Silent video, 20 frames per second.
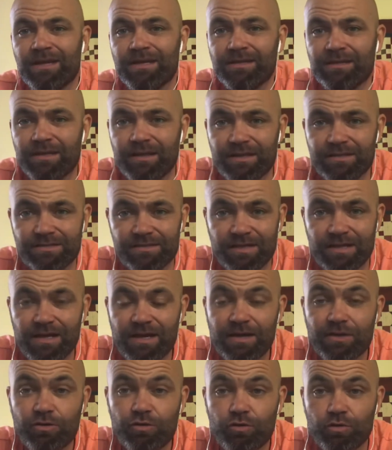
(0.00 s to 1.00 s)
There is a
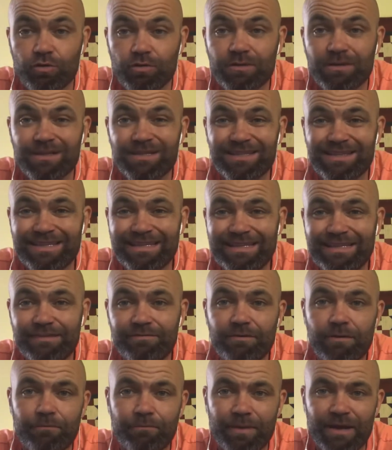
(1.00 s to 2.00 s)
guy called
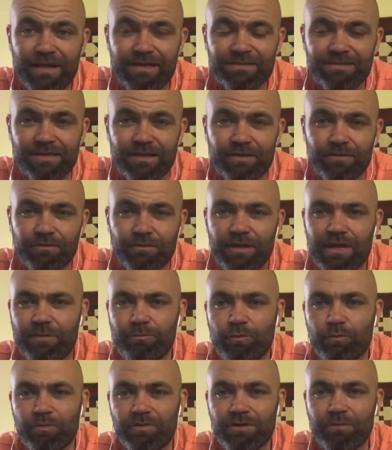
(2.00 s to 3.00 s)
Baxter who came
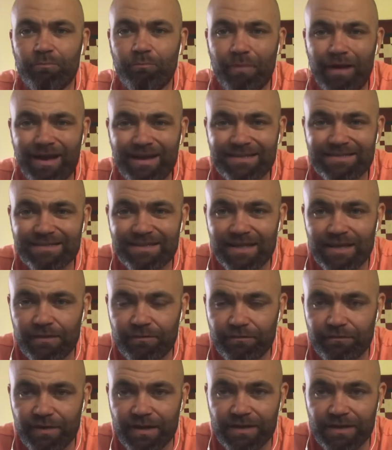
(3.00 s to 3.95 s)
up with the Baxter Effect.